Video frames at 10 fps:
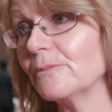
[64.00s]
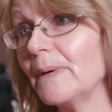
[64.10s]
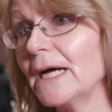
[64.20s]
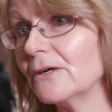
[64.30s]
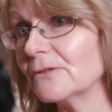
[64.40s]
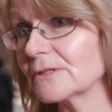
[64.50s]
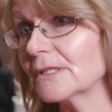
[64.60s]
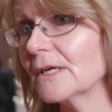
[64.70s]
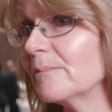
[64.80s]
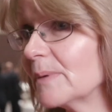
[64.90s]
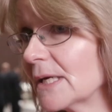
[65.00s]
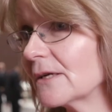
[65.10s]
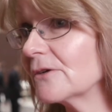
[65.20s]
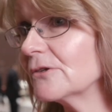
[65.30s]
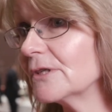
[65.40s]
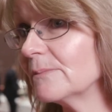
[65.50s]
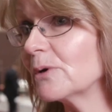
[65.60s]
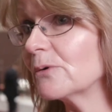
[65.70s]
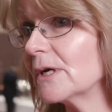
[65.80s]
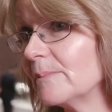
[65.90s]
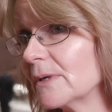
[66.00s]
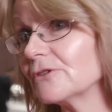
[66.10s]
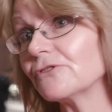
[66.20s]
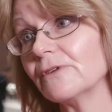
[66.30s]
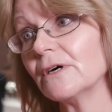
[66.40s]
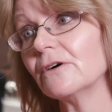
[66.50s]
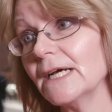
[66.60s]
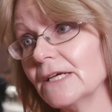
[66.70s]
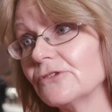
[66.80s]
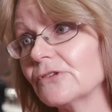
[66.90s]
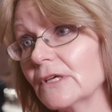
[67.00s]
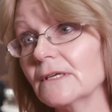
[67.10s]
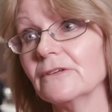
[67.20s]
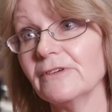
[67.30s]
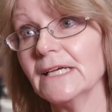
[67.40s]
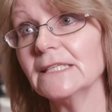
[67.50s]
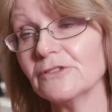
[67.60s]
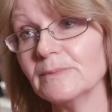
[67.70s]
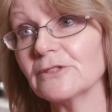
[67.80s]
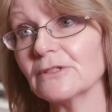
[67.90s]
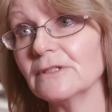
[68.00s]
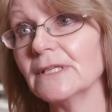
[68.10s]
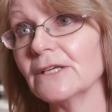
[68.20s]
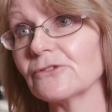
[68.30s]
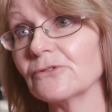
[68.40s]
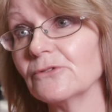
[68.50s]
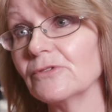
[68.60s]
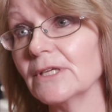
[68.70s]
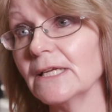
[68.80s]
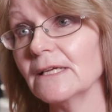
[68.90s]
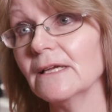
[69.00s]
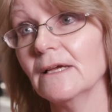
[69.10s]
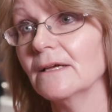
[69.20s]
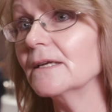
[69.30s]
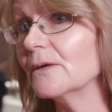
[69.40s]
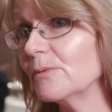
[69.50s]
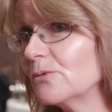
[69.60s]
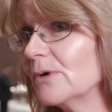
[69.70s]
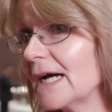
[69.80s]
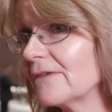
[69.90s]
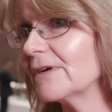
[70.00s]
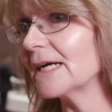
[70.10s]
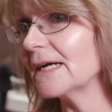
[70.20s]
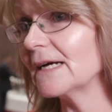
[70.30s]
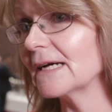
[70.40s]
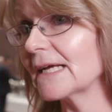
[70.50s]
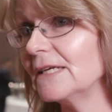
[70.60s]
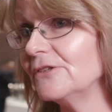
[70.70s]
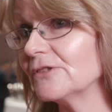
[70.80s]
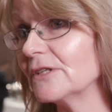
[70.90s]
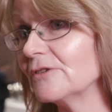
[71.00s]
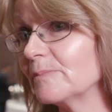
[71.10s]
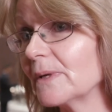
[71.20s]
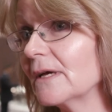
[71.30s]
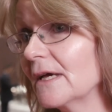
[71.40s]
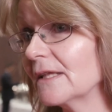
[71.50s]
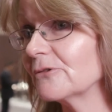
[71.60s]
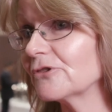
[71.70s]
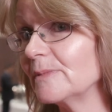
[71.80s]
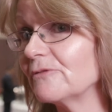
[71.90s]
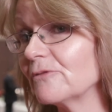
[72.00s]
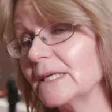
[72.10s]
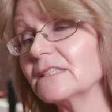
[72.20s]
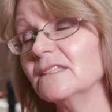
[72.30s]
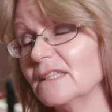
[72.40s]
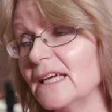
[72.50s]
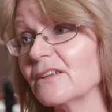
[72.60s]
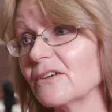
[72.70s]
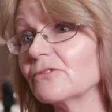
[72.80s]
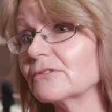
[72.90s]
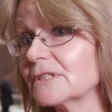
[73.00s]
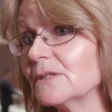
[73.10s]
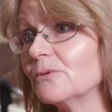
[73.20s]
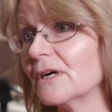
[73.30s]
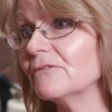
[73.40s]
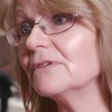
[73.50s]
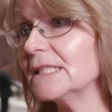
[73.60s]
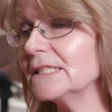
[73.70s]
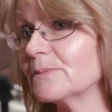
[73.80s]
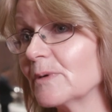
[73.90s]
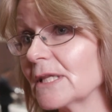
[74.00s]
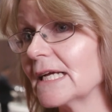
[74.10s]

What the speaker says: about being a good employer, but as far as fair dismissal and that sort of thing, you know, we all have our cases, but there was some information in there that I thought, you know what, I really need to bring